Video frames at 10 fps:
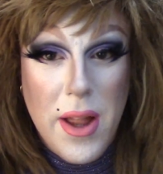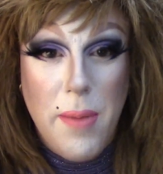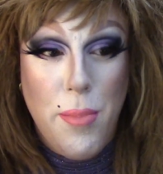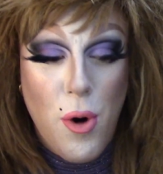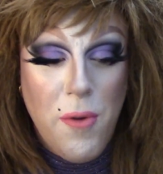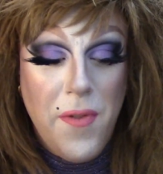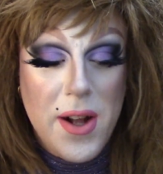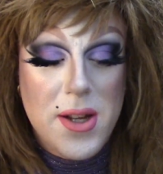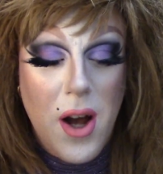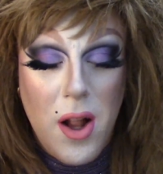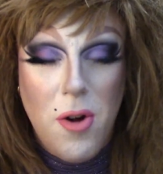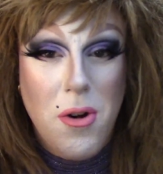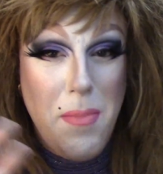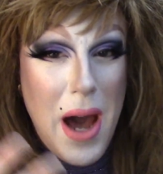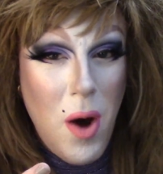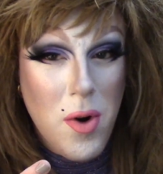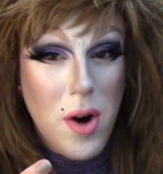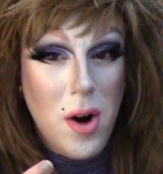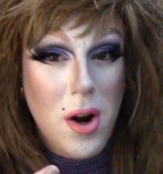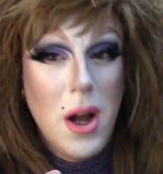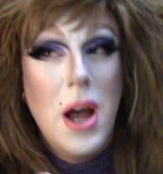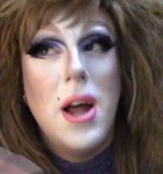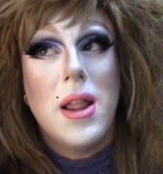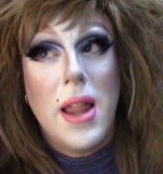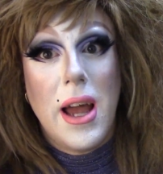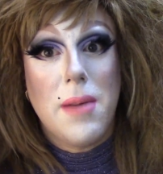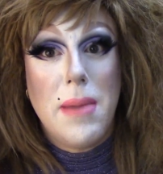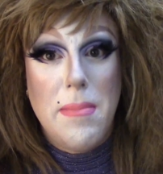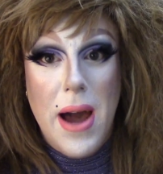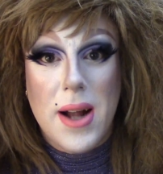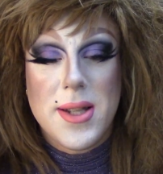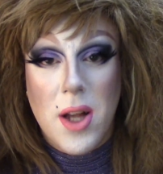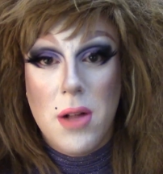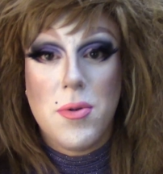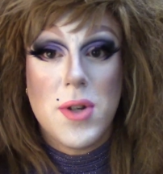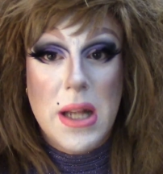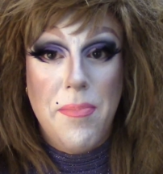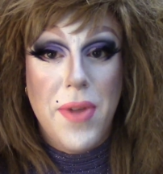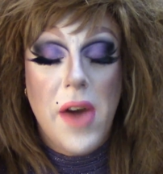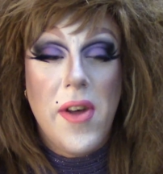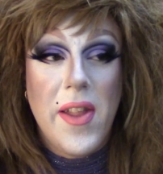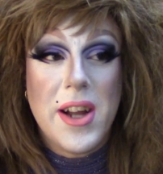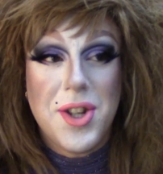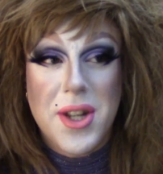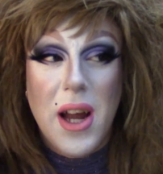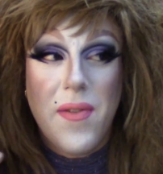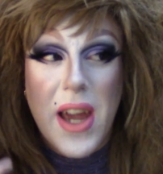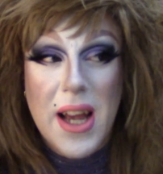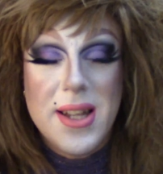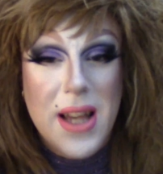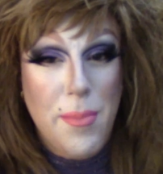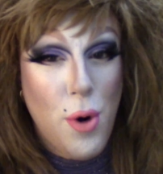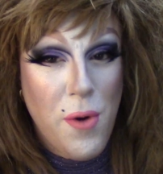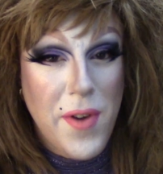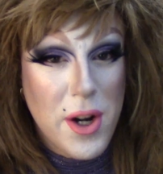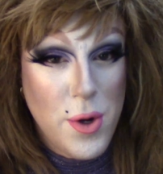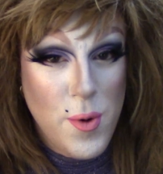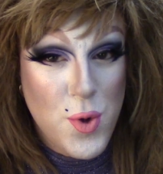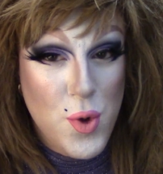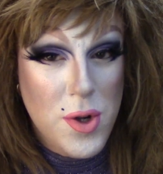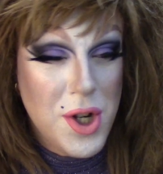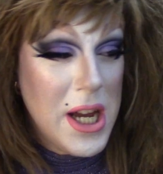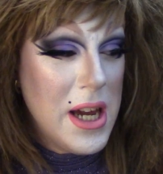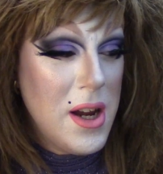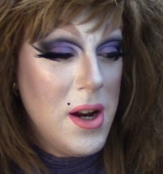perfect colored powder like my MAC Sculpt or something that like just kind of is that perfect neutral shade.